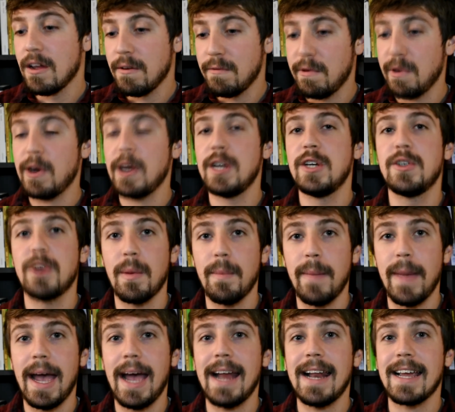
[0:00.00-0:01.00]
very
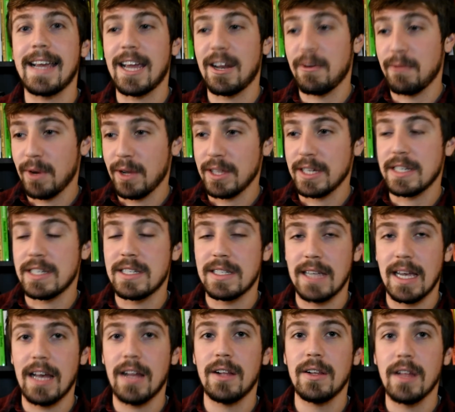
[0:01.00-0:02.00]
dramatic and really
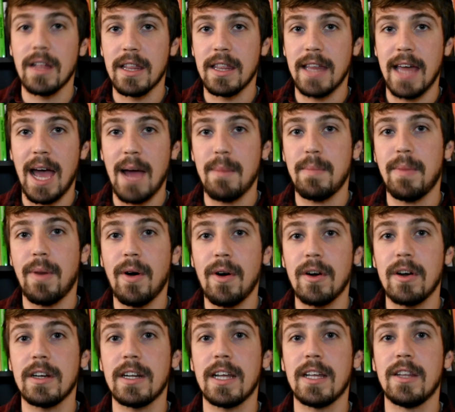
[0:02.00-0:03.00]
sell that
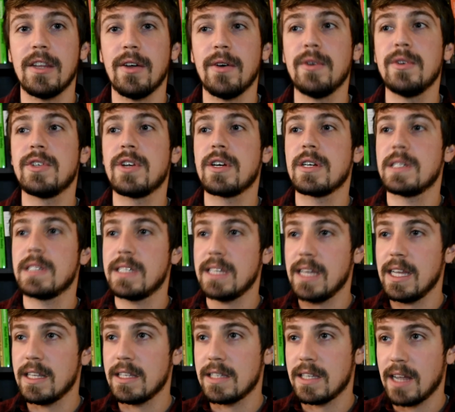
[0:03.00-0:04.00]
part, and those are
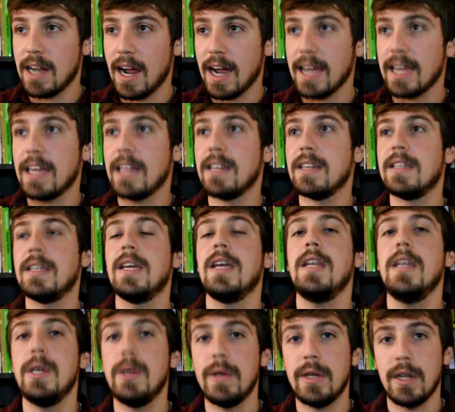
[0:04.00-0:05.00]
scenes that I
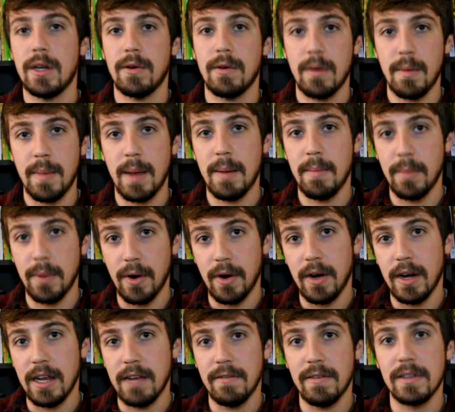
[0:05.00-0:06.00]
continue to
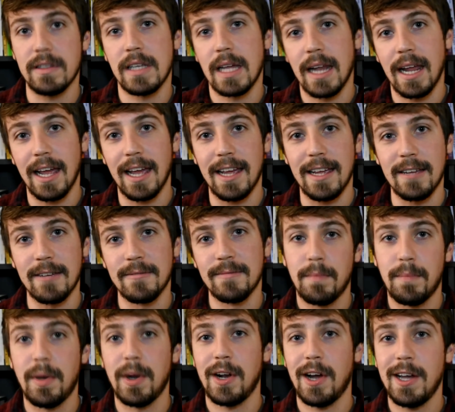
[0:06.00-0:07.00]
remember even today.
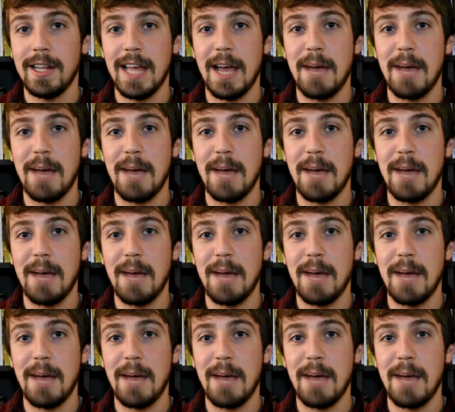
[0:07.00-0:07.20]
But on